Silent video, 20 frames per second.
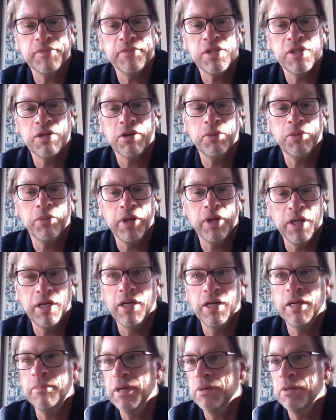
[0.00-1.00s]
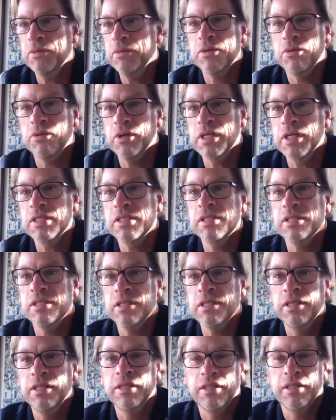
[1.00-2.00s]
So I went in and I met with Chris.
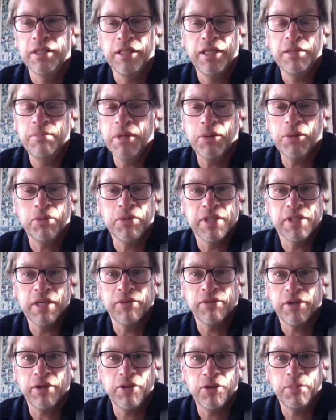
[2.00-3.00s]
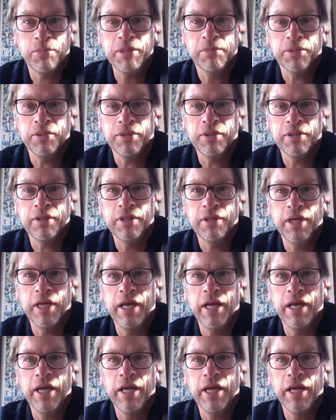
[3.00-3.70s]
He met with several other people.